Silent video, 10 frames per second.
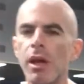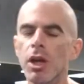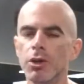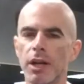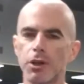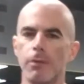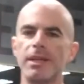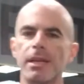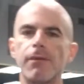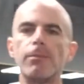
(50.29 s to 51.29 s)
So I told
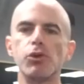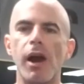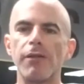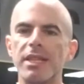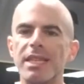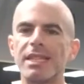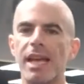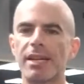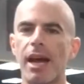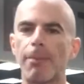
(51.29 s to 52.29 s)
myself I'm going to do everything the
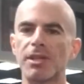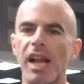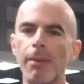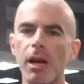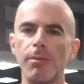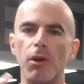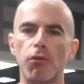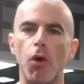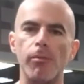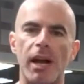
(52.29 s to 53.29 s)
exact opposite. I'm going to be a
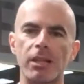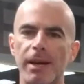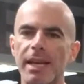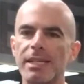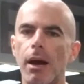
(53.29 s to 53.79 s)
role model to my kids.